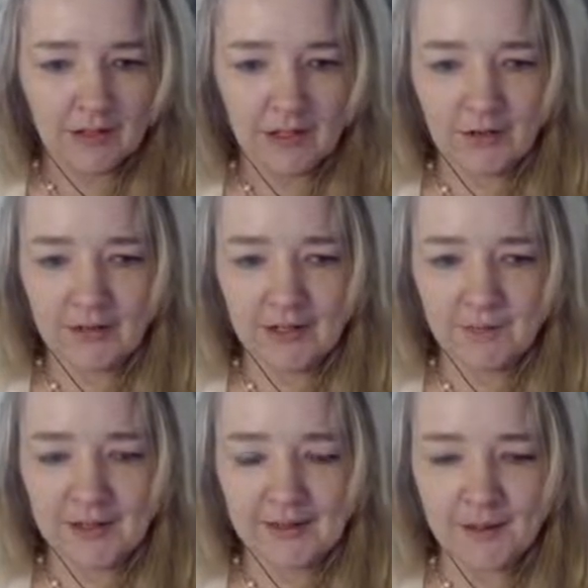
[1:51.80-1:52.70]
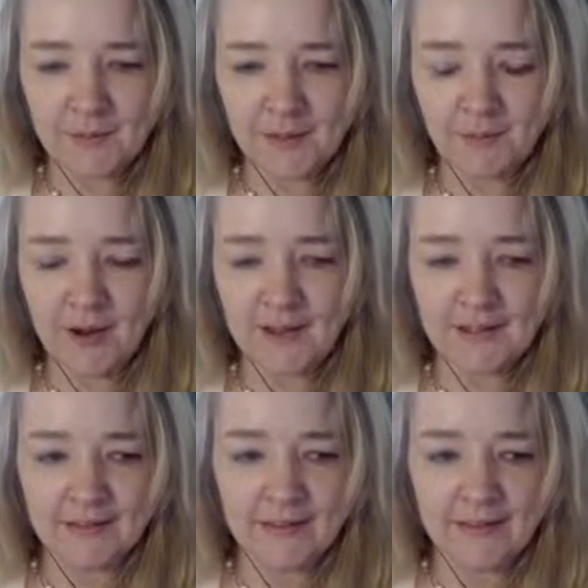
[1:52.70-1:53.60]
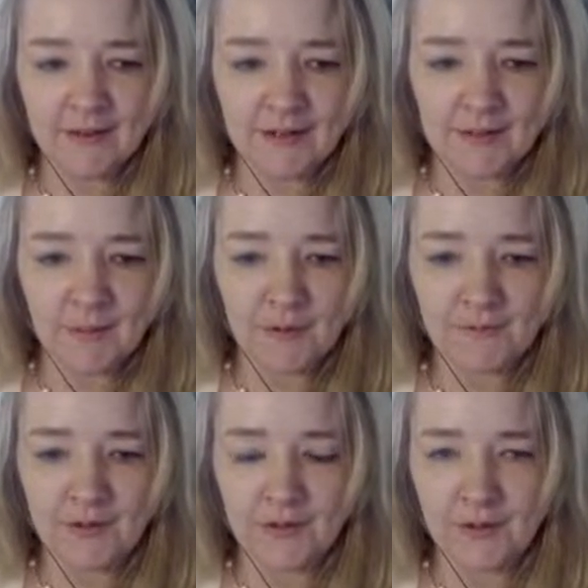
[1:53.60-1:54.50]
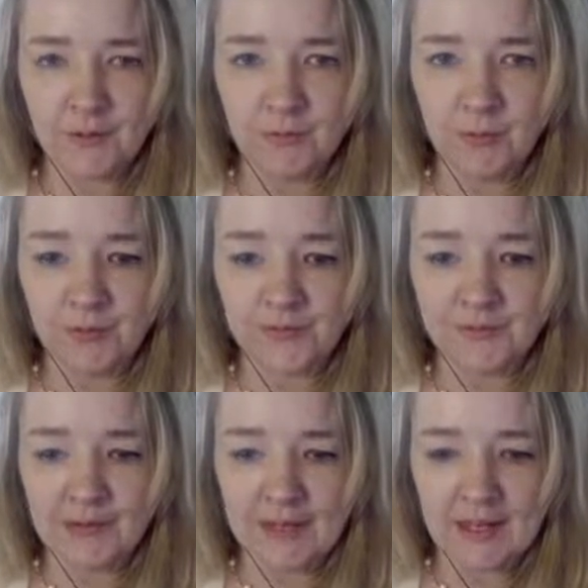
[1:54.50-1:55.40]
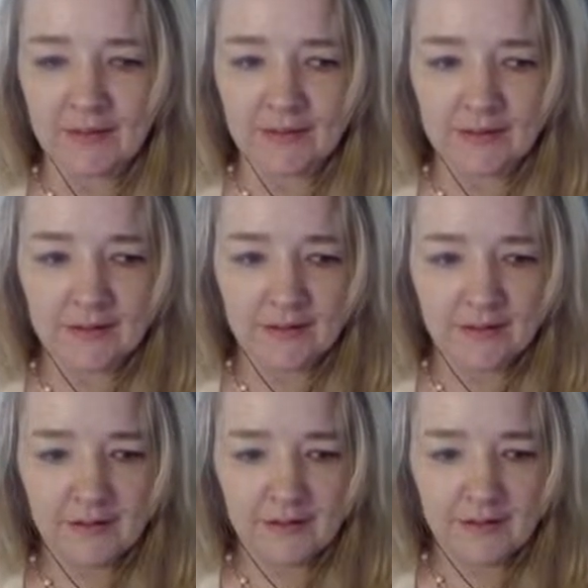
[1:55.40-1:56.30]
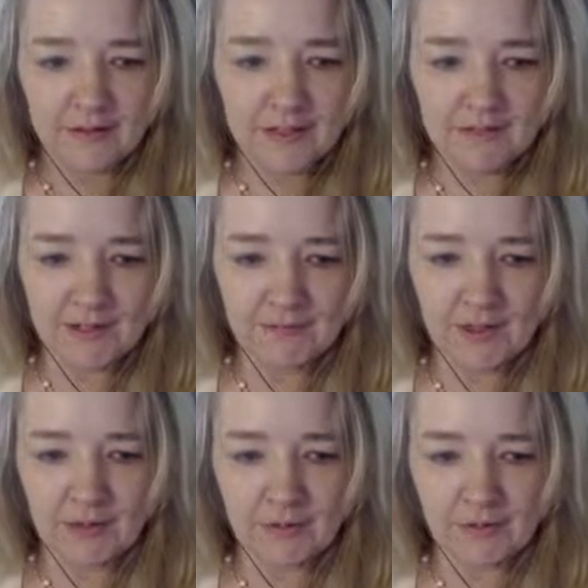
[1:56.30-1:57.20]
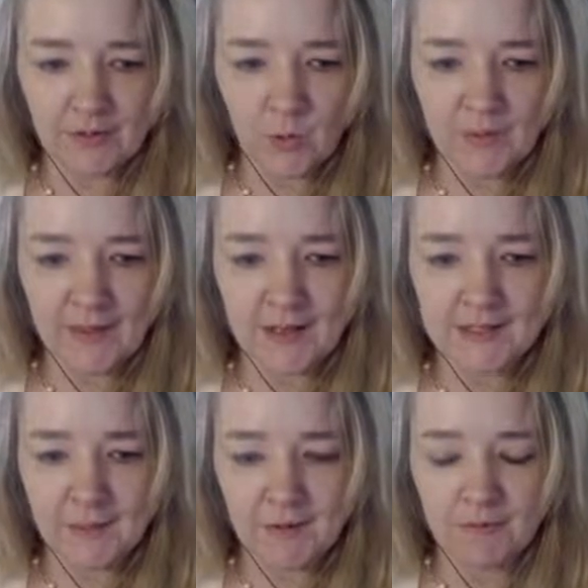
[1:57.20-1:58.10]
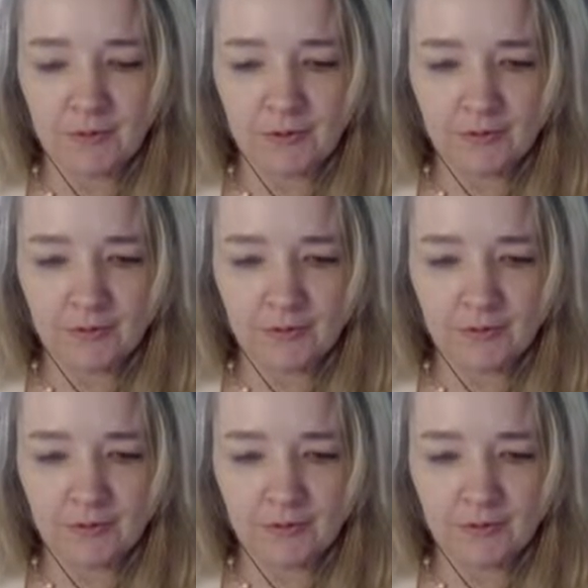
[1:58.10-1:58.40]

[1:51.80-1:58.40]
Our enemies seem surprisingly serious about following the rules of nothing else. Even if there, there was that dummy rule.